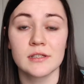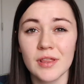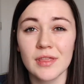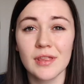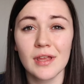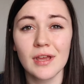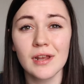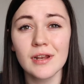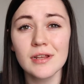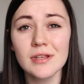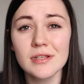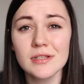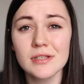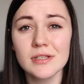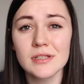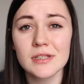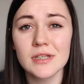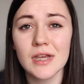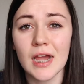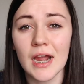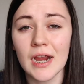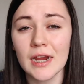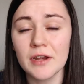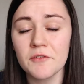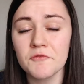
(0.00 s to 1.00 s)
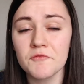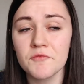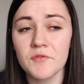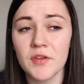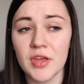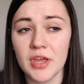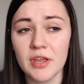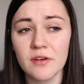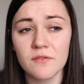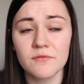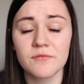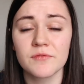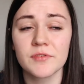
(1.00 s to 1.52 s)
And that is kind of
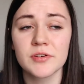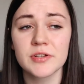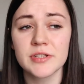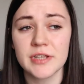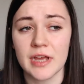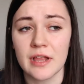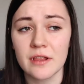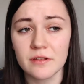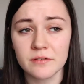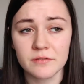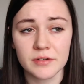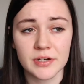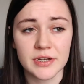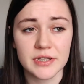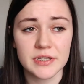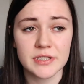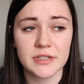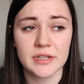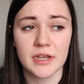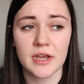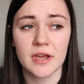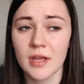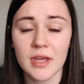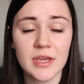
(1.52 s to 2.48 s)
it for salaries.